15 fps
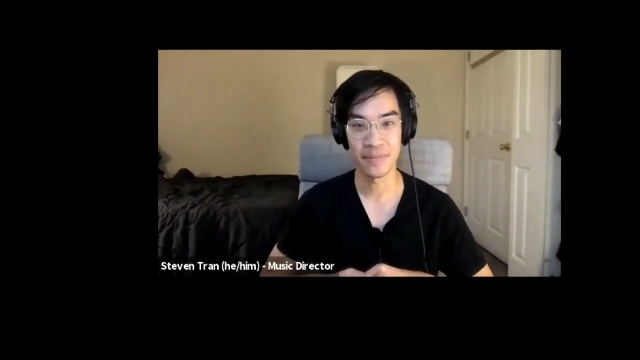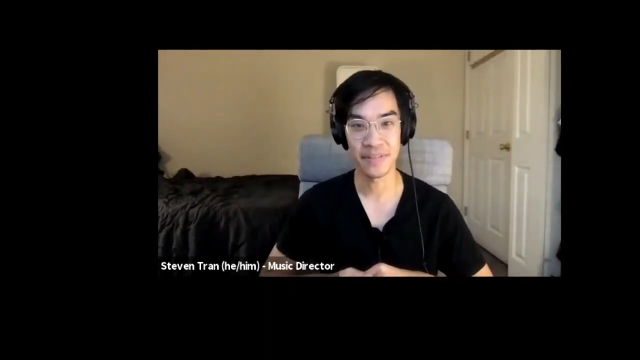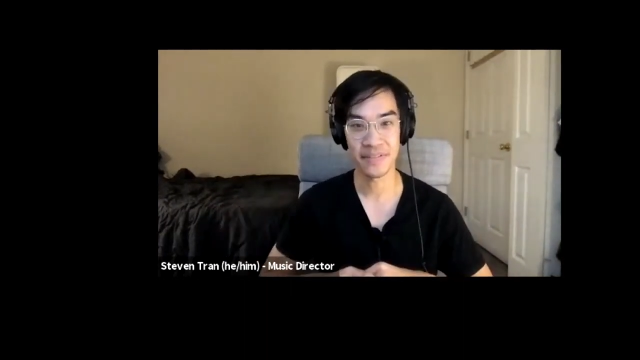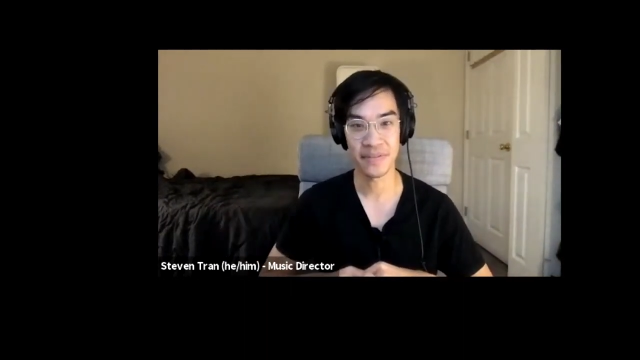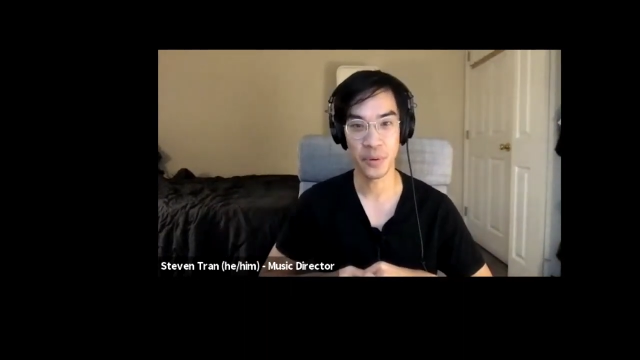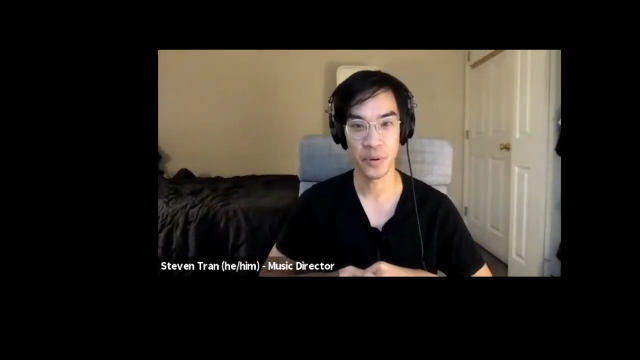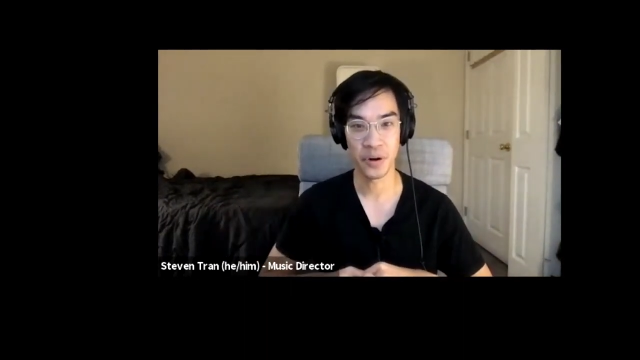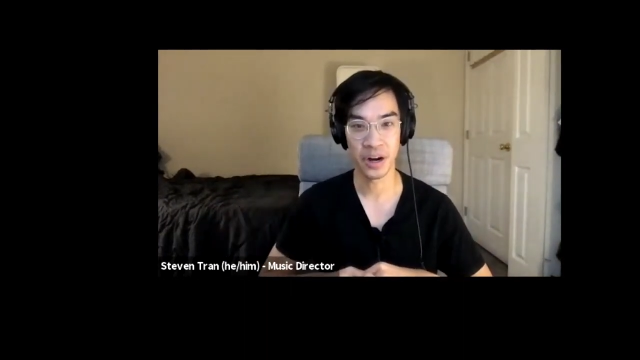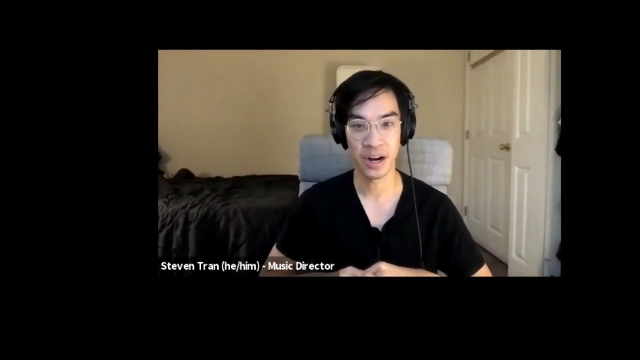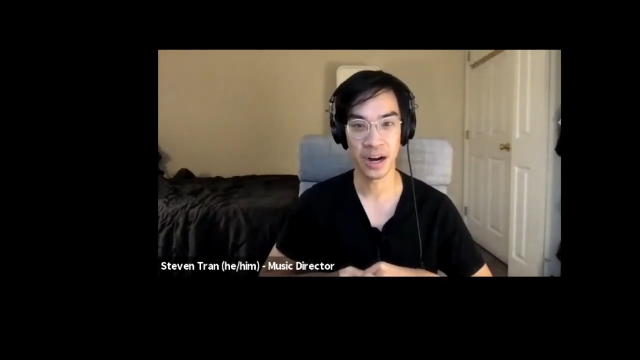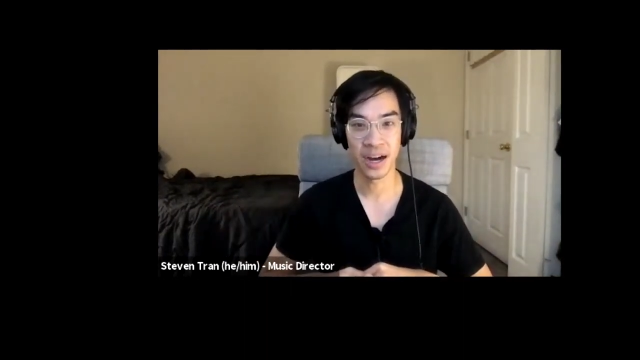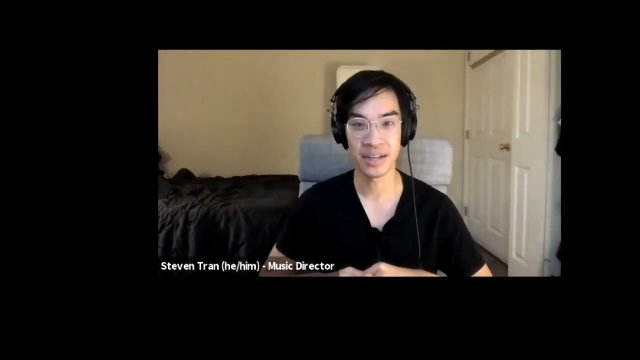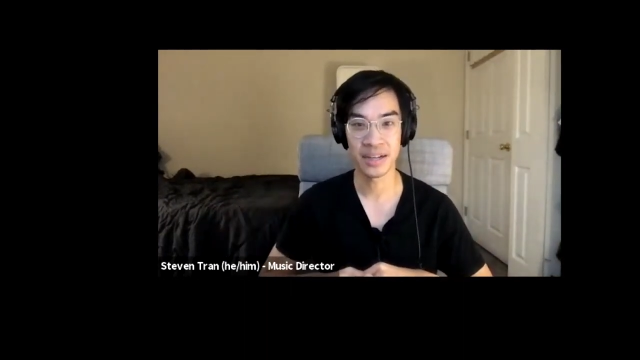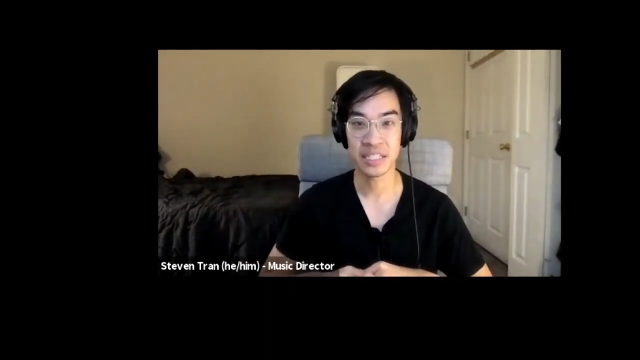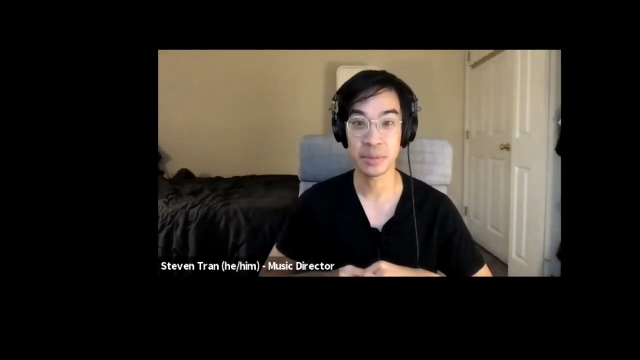for
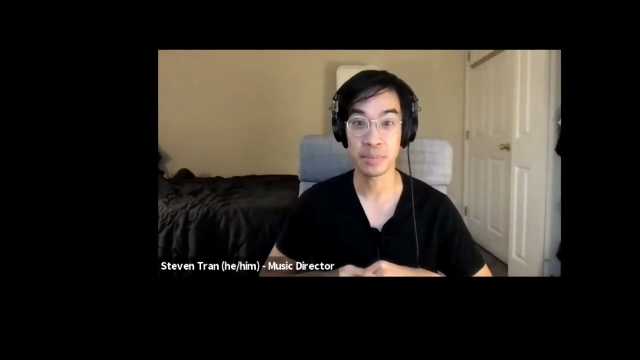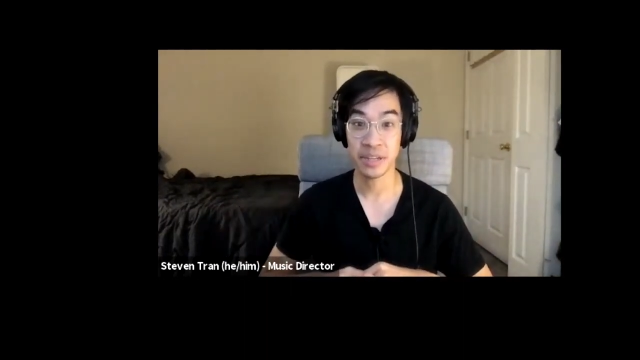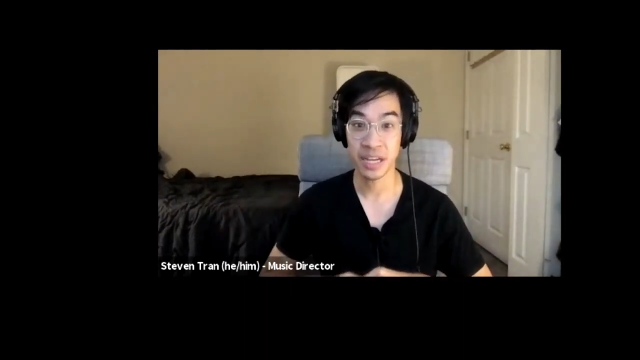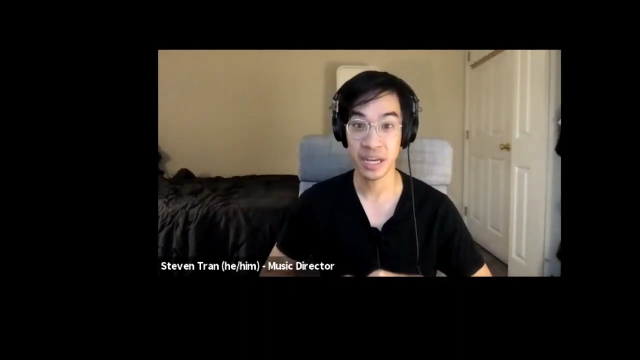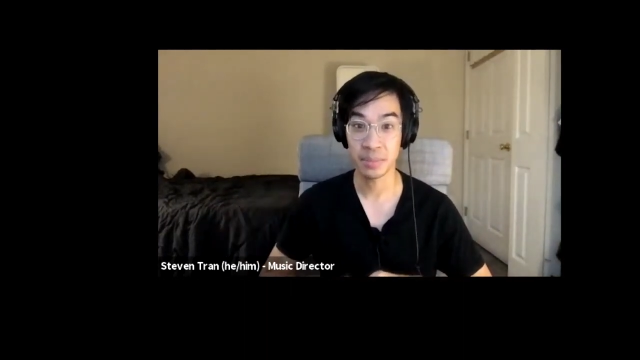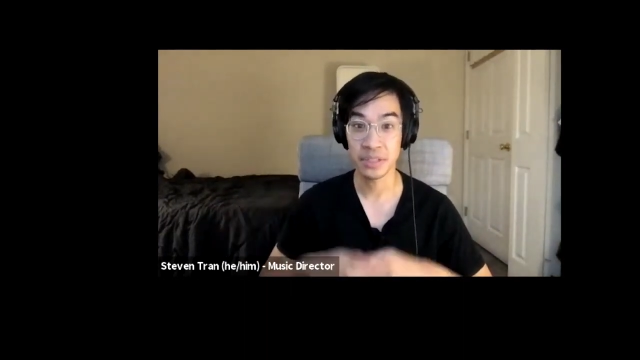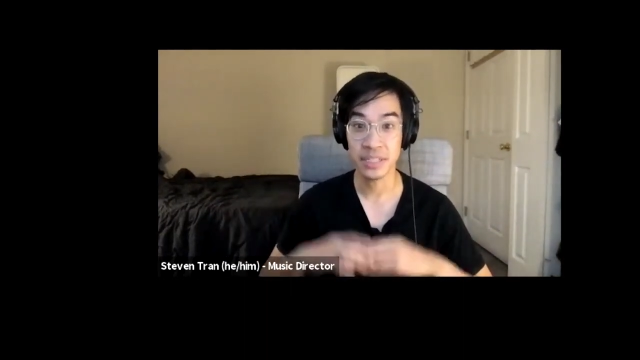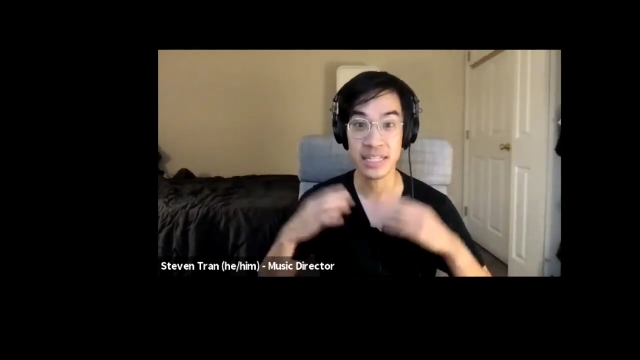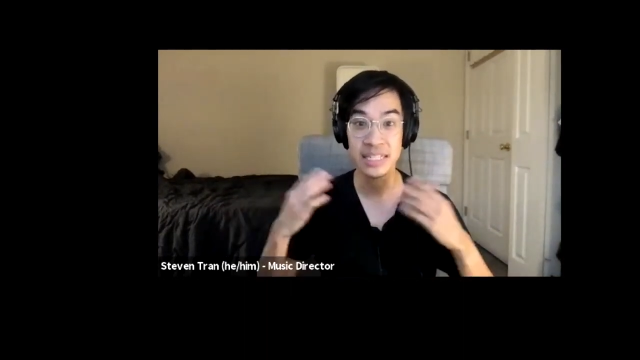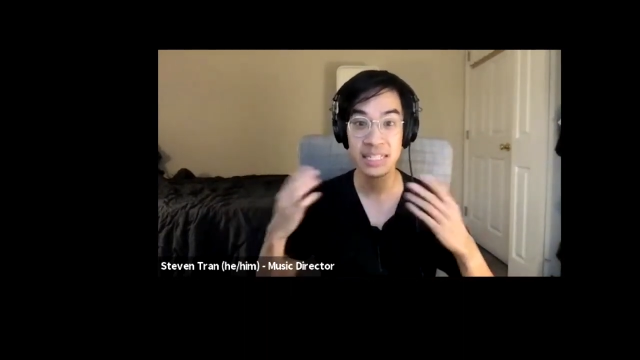us to be able to